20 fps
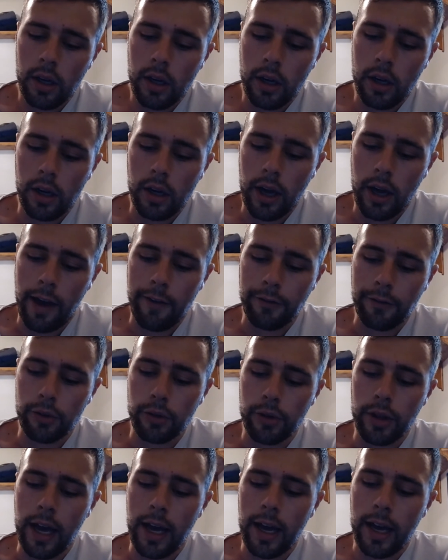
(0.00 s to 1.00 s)
After
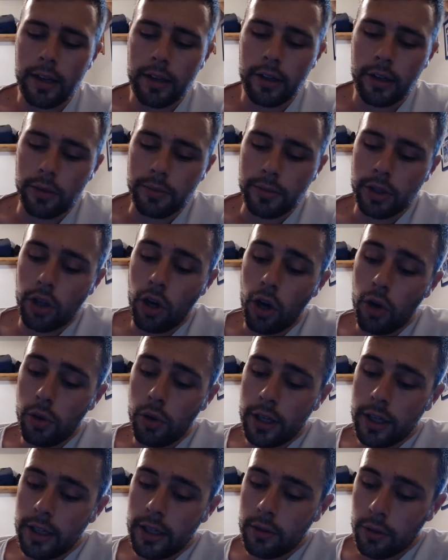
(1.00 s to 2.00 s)
that comes
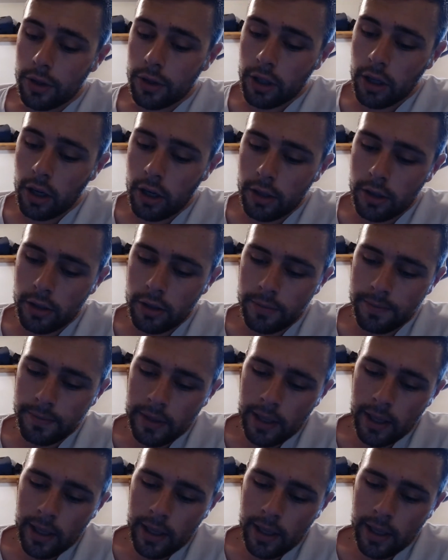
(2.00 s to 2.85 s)
Codeine with Gunna.